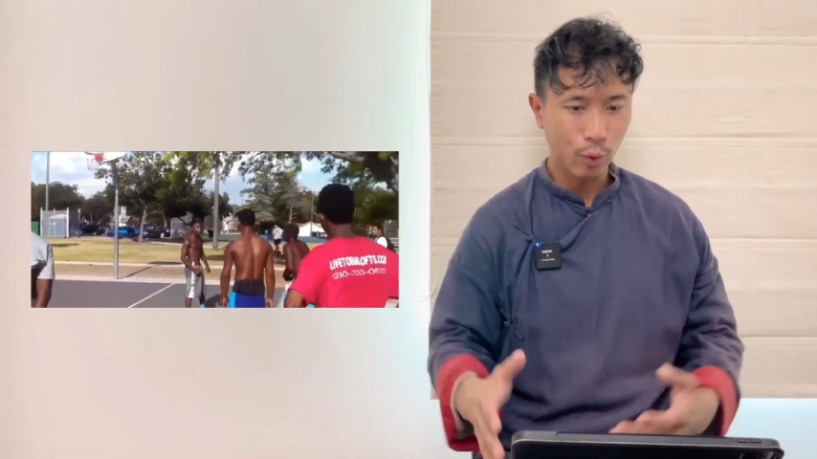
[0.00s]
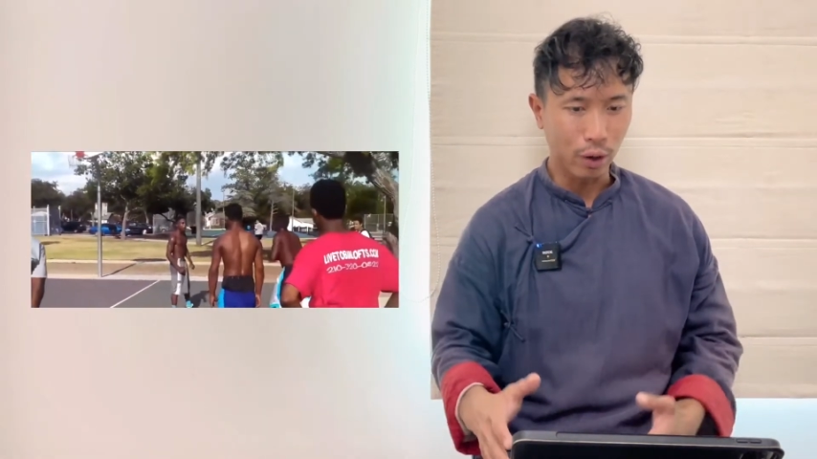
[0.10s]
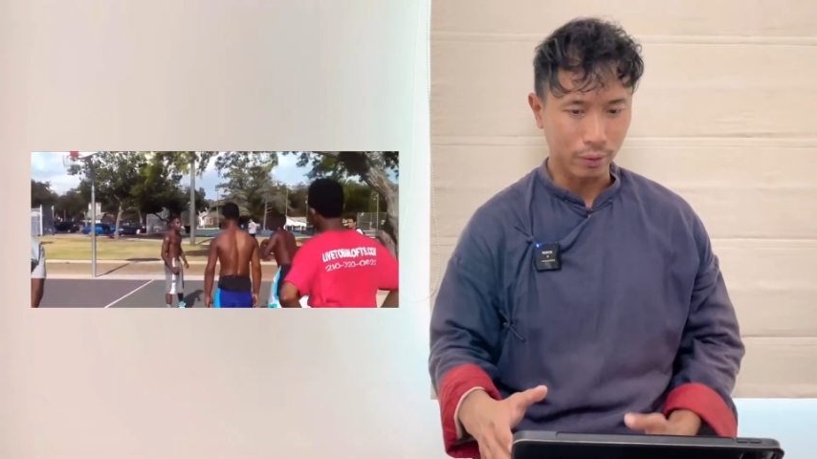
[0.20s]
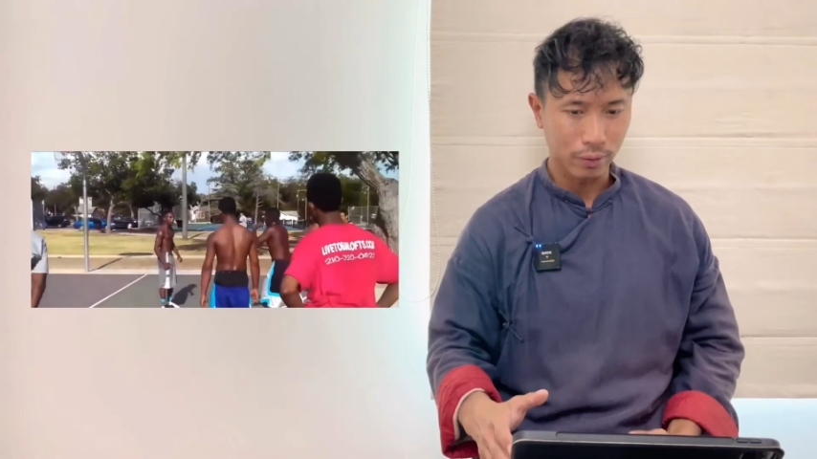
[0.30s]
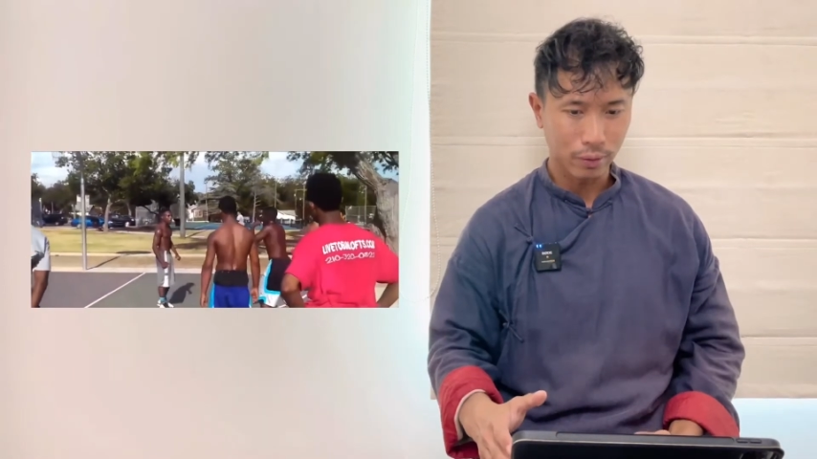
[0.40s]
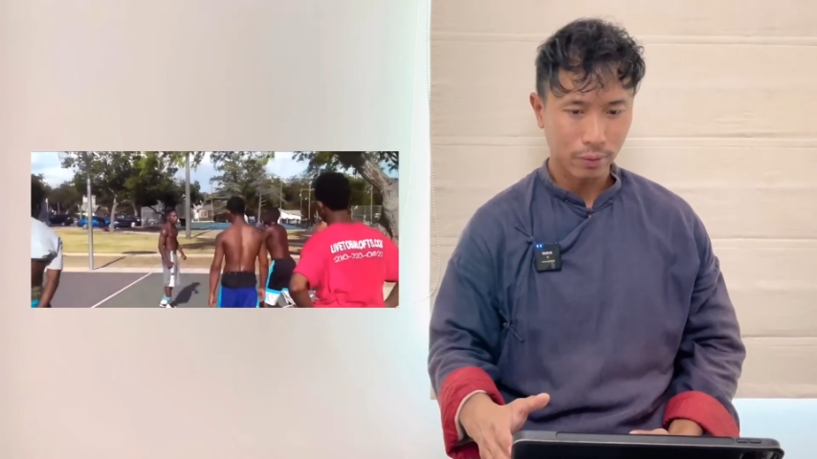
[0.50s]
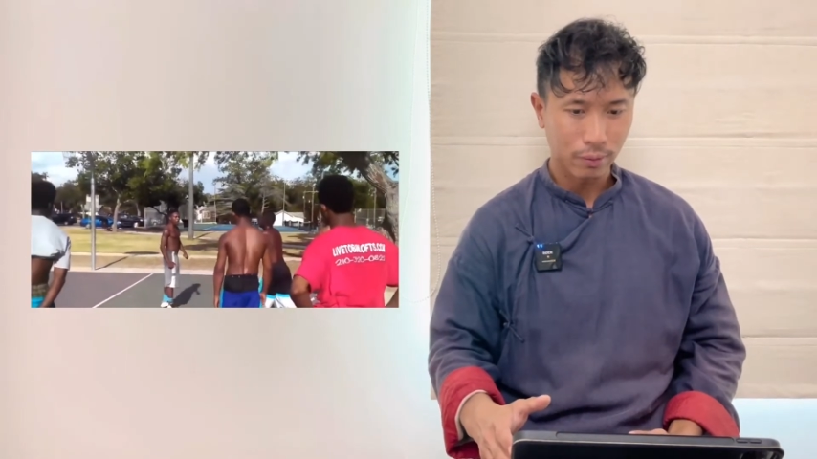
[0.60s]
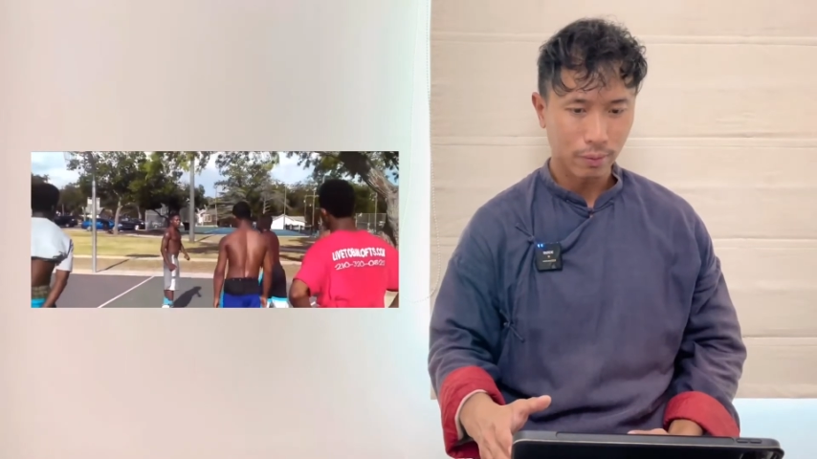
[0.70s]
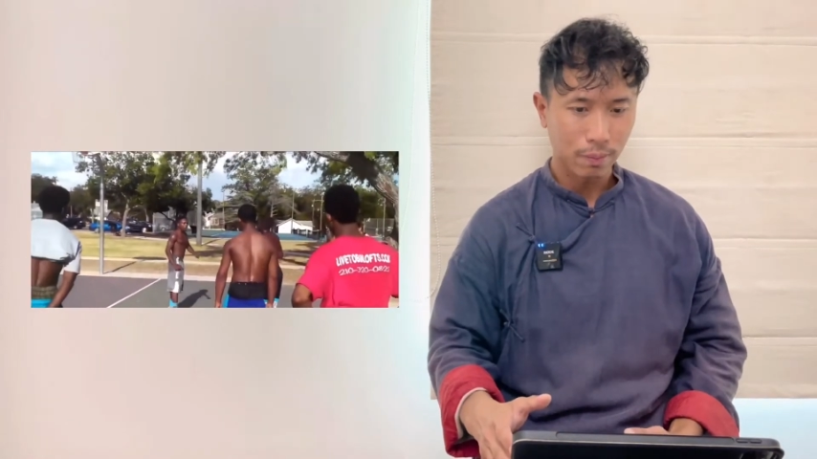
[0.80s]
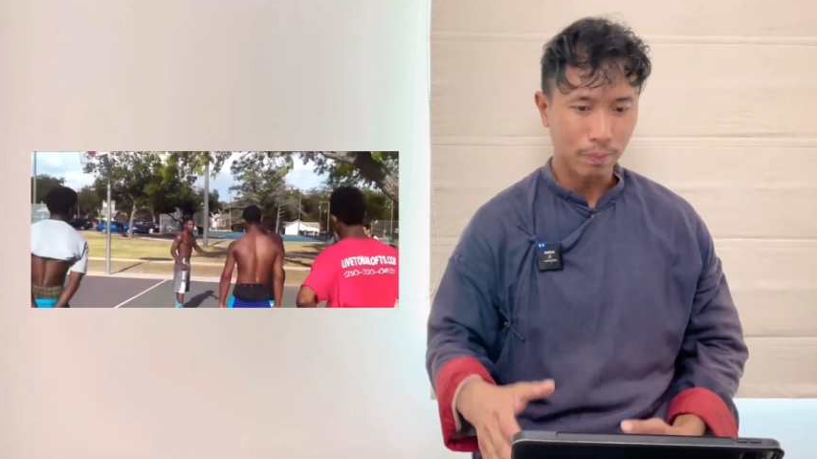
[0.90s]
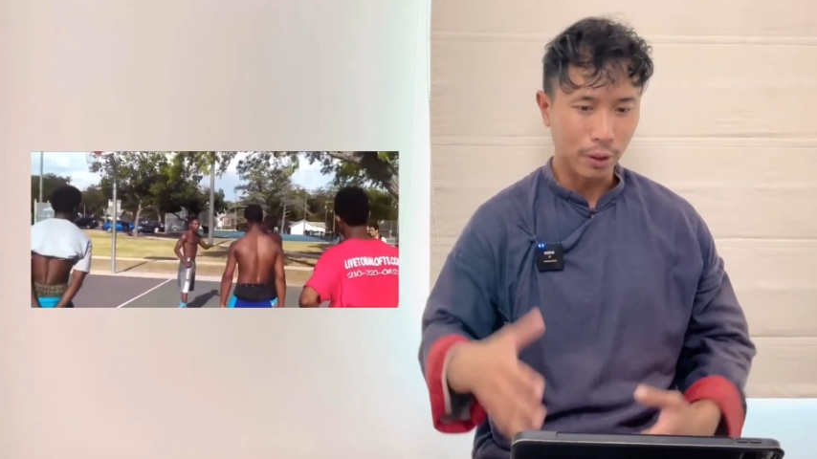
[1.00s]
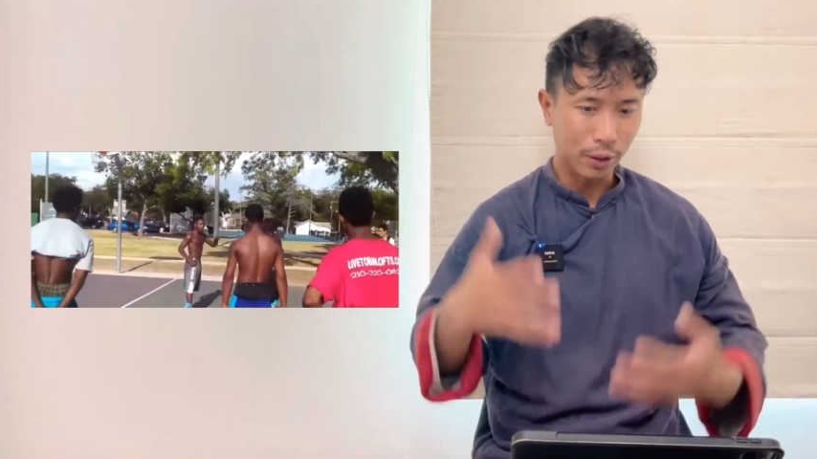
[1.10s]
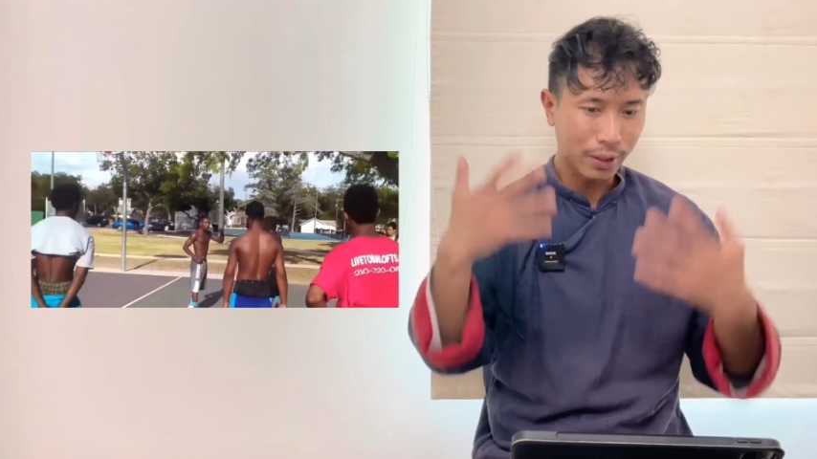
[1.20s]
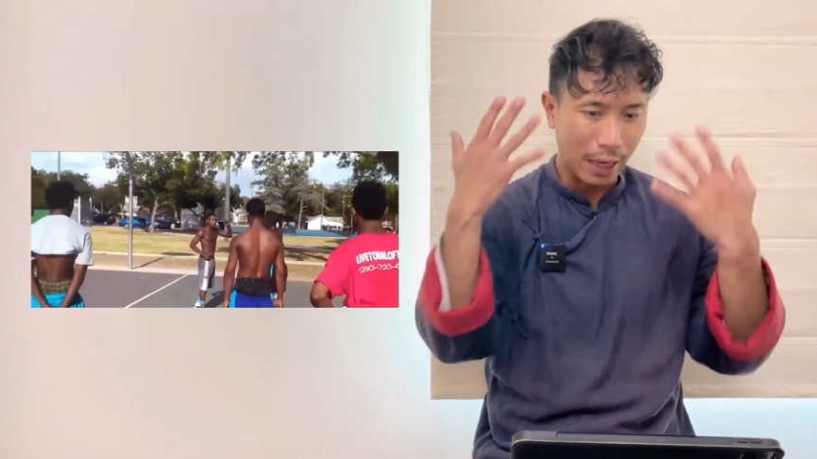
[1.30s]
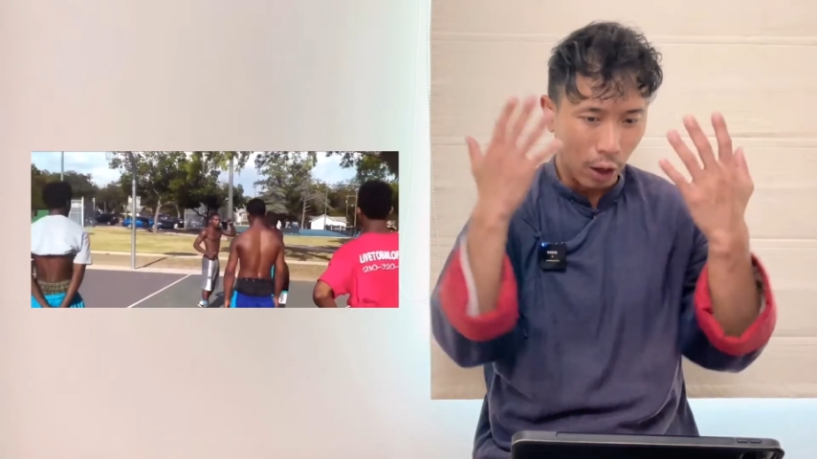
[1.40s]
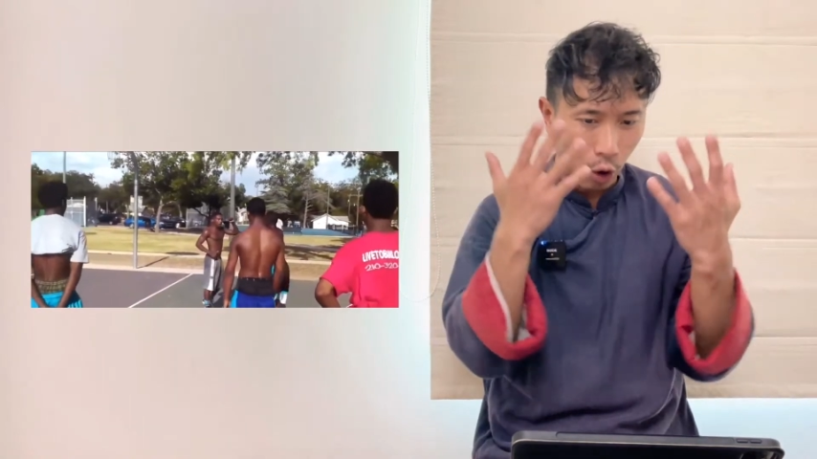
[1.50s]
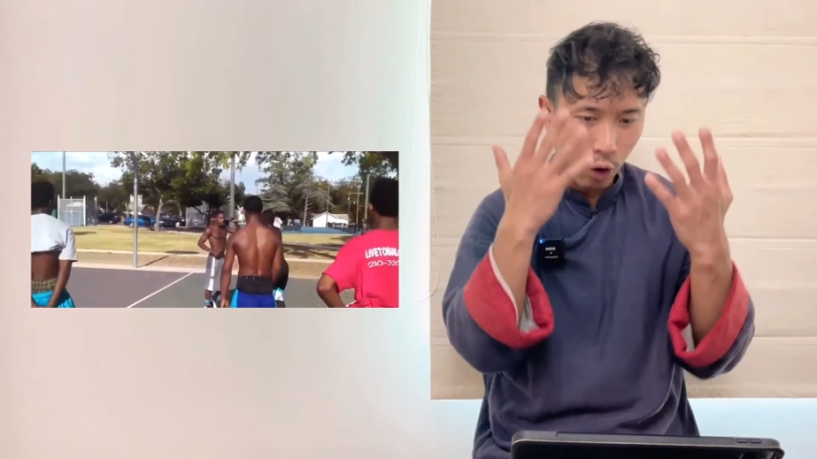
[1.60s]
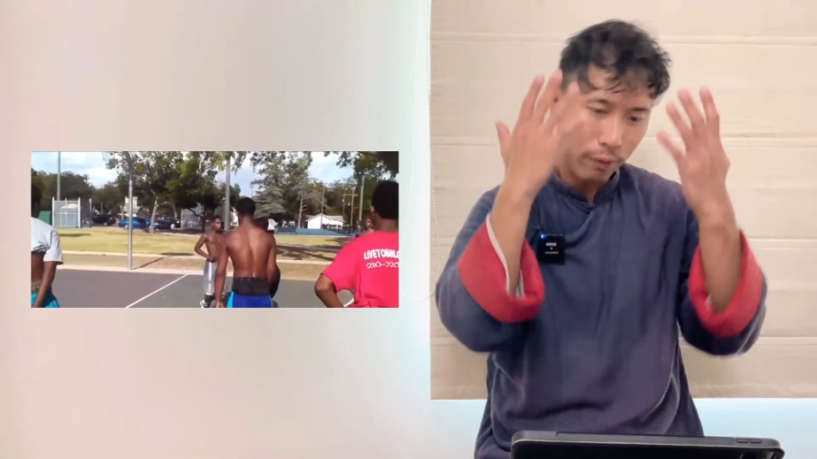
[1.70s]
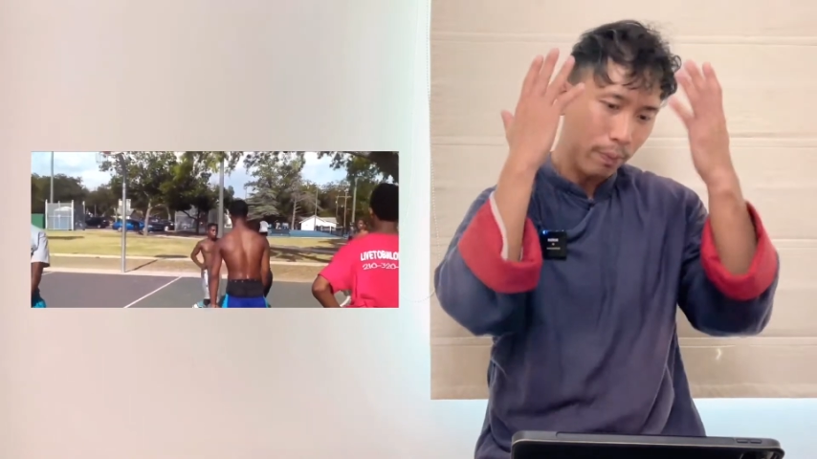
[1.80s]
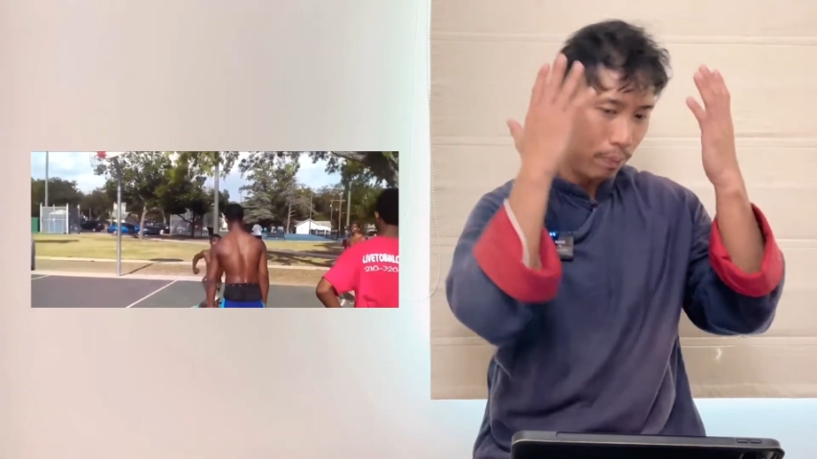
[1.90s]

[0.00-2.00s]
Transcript: work because they all